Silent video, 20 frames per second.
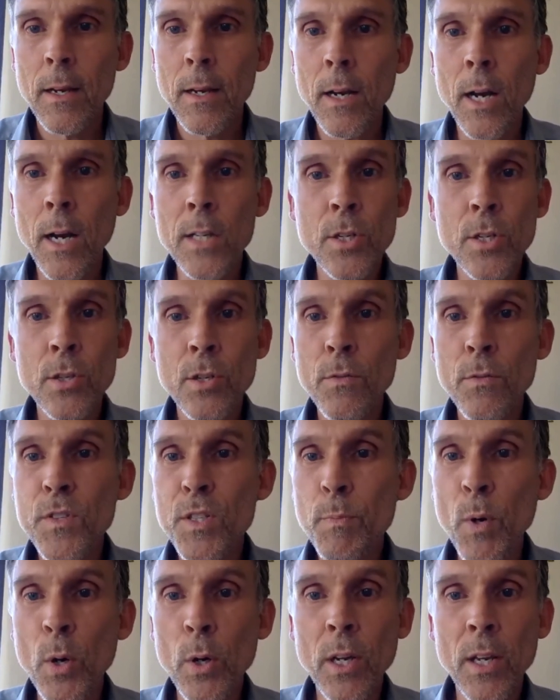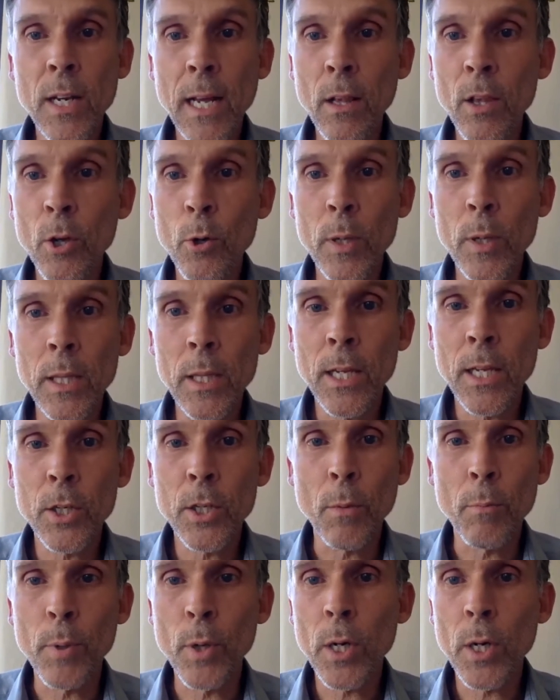Kazu, you've spoken eloquently in
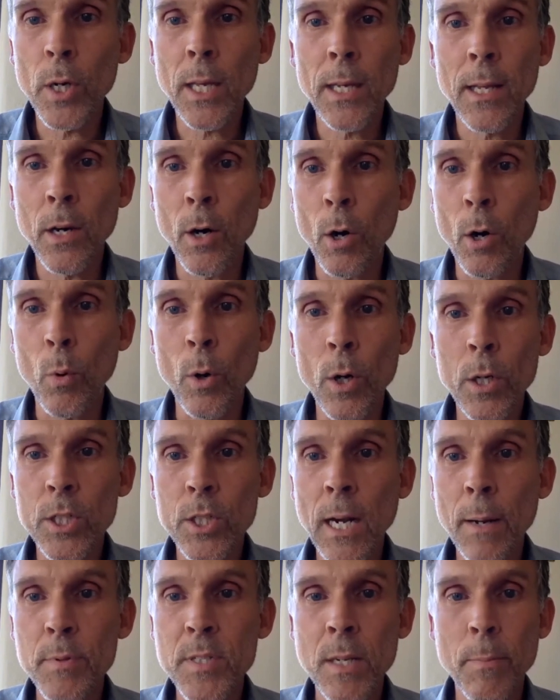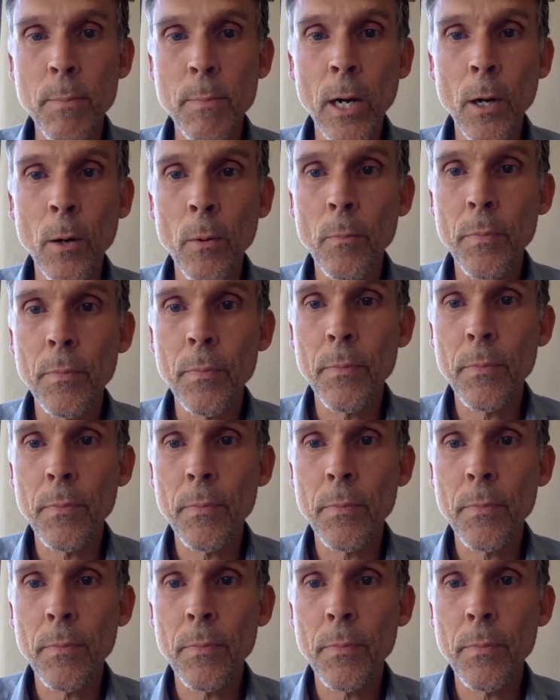your book and in our workshops about